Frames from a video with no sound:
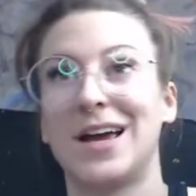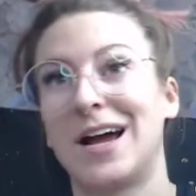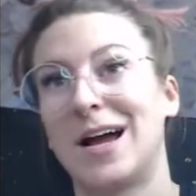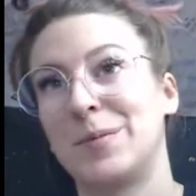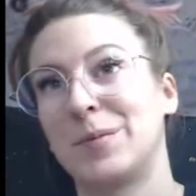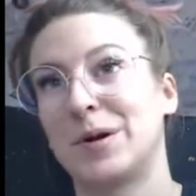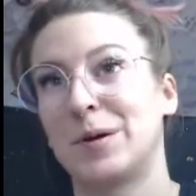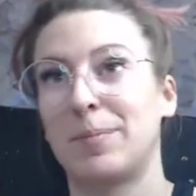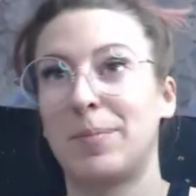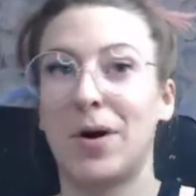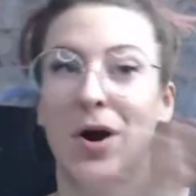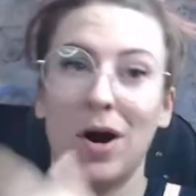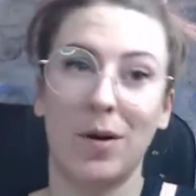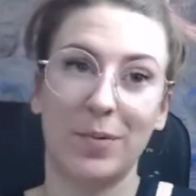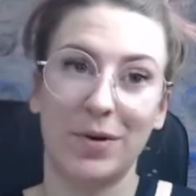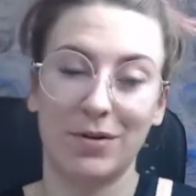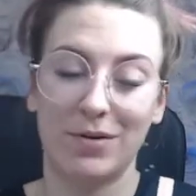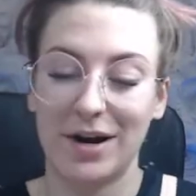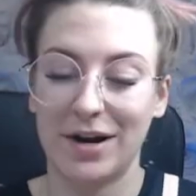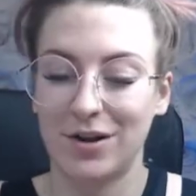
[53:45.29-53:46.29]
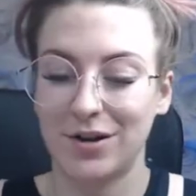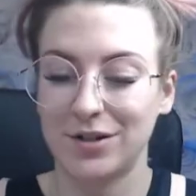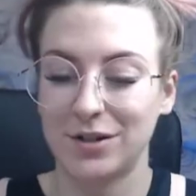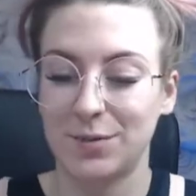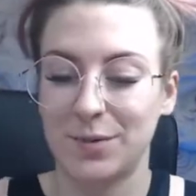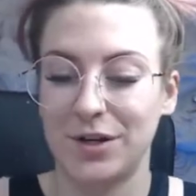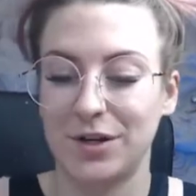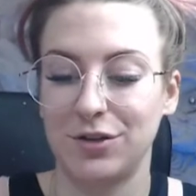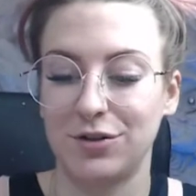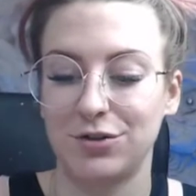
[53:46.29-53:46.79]
I'm going to pop it right onto
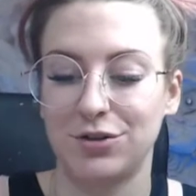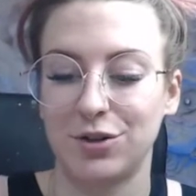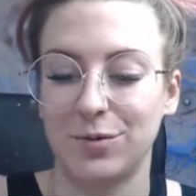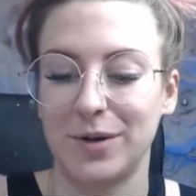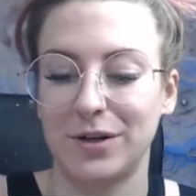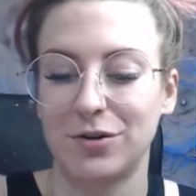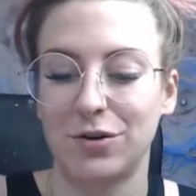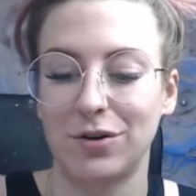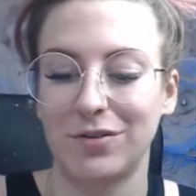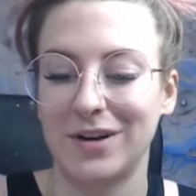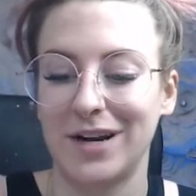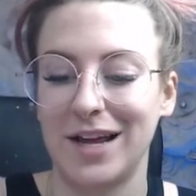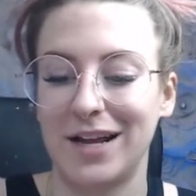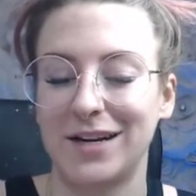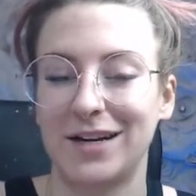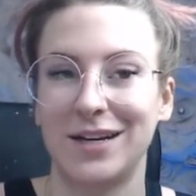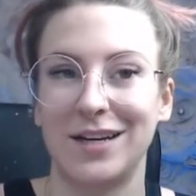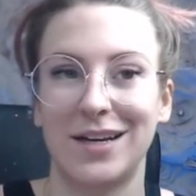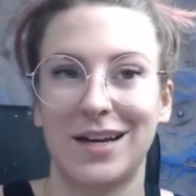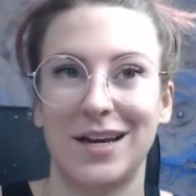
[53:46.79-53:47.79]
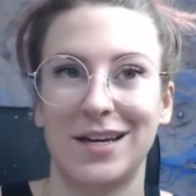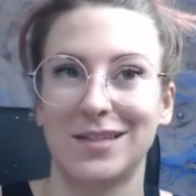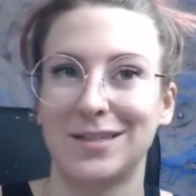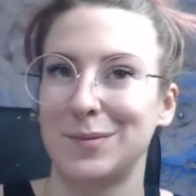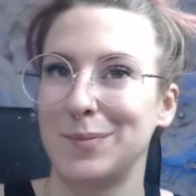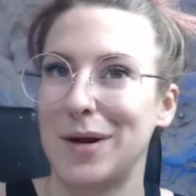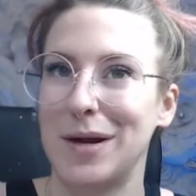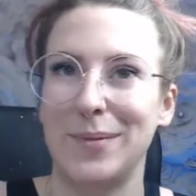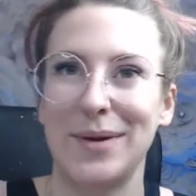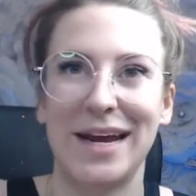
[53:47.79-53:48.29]
my YouTube. I don't even edit it because
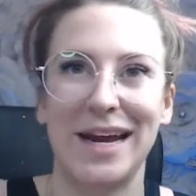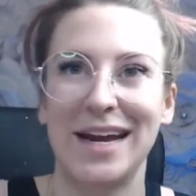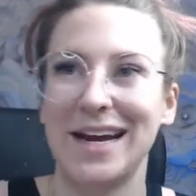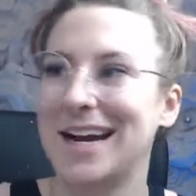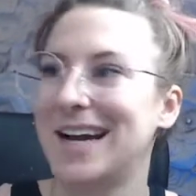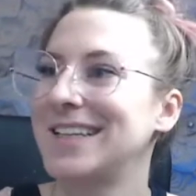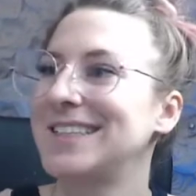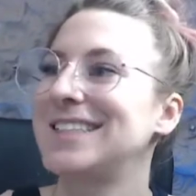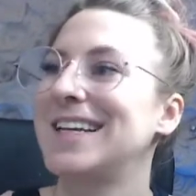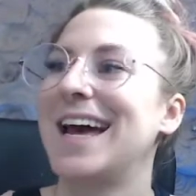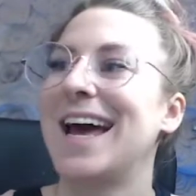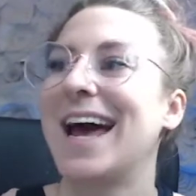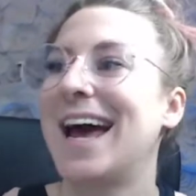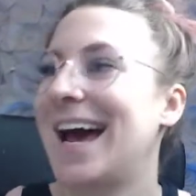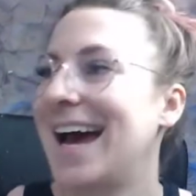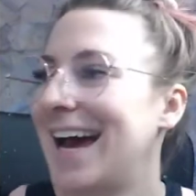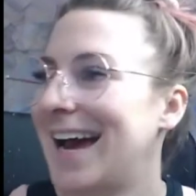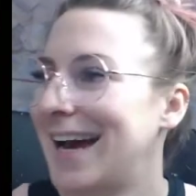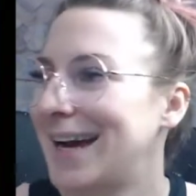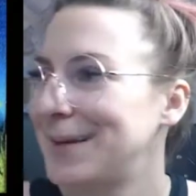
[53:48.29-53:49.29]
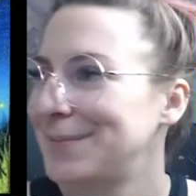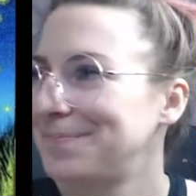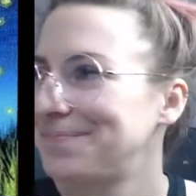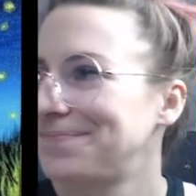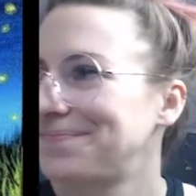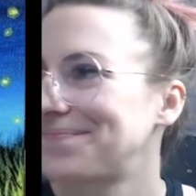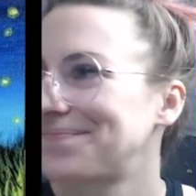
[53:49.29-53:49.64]
mama ain't got time.